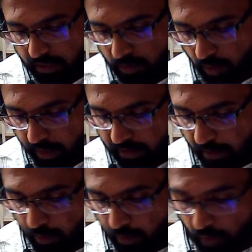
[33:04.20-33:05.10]
one example
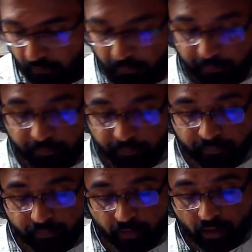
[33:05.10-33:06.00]
of
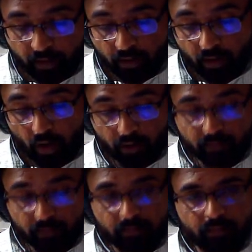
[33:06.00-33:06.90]

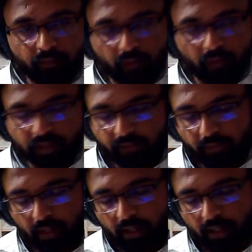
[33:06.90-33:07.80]
non-fossil fuel
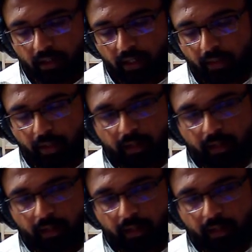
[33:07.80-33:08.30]
liquid